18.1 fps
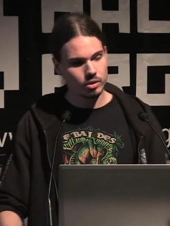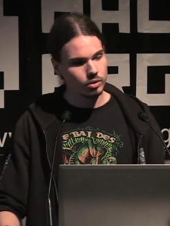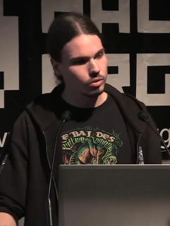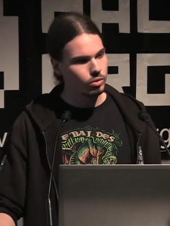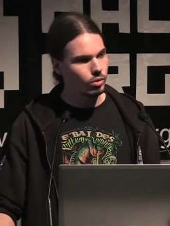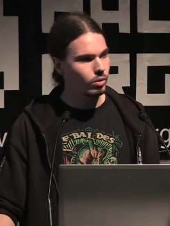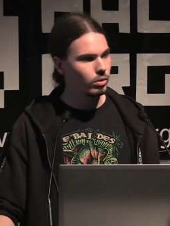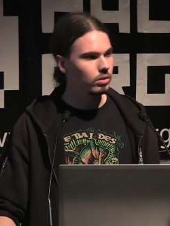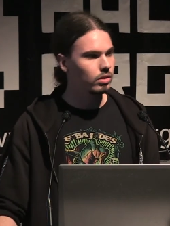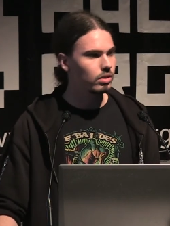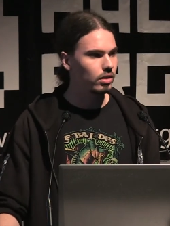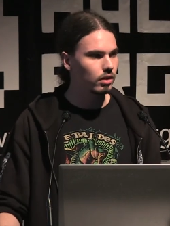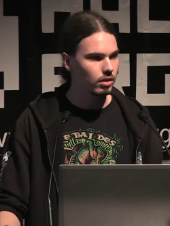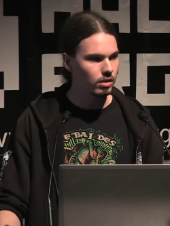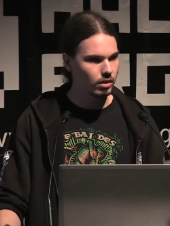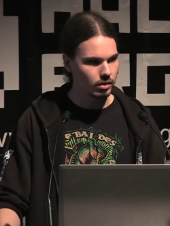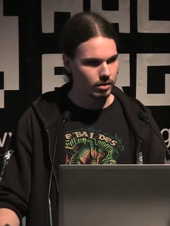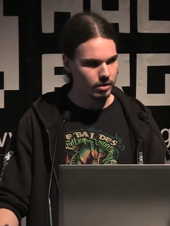also
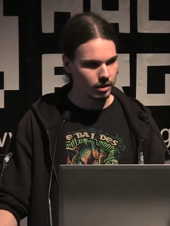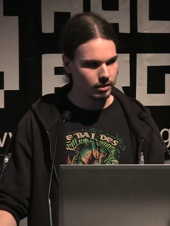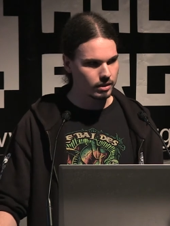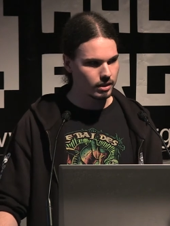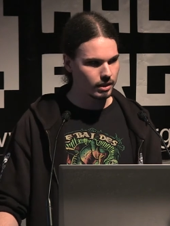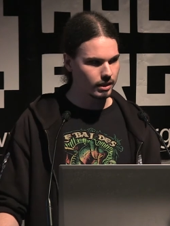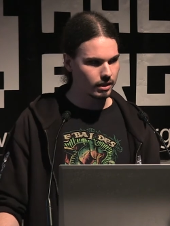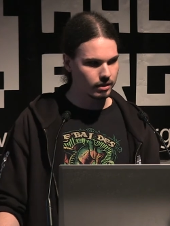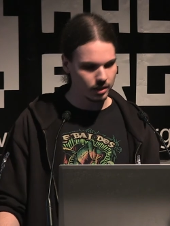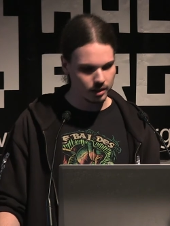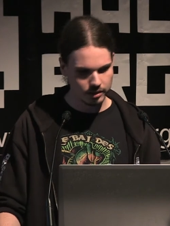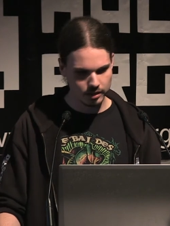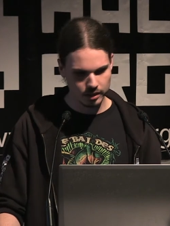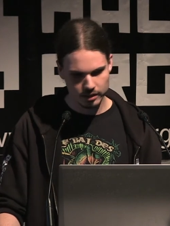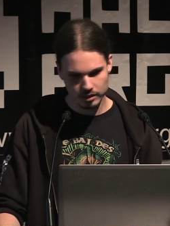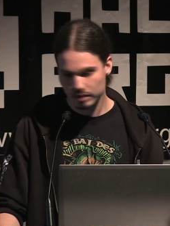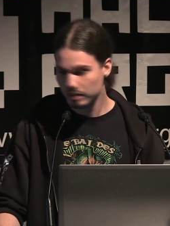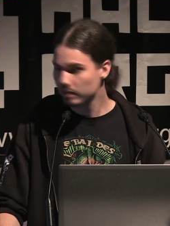static
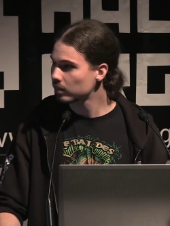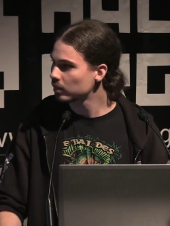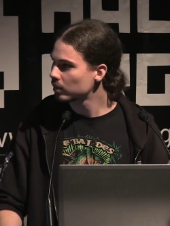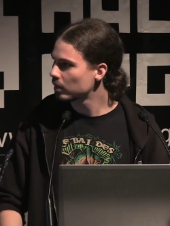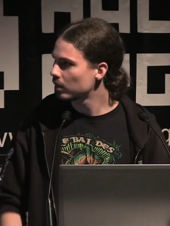analysis,